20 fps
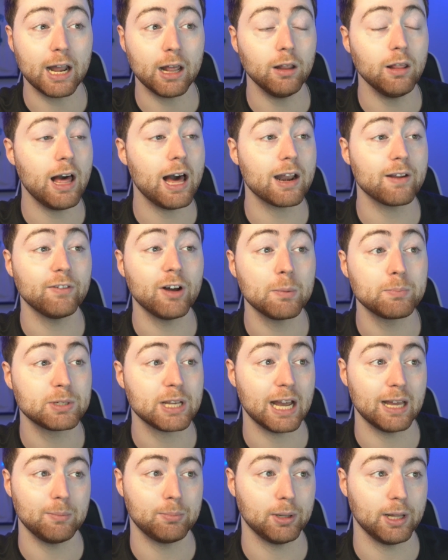a lot of
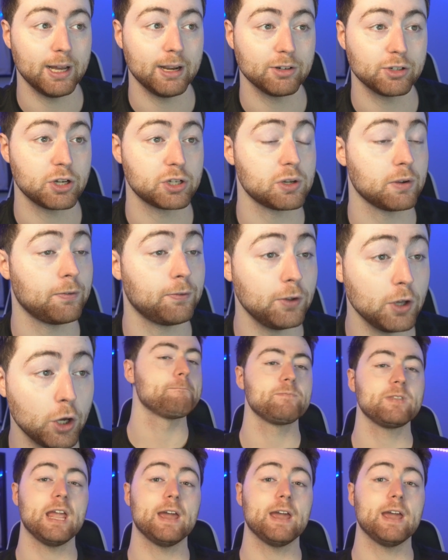upside players. There's a few.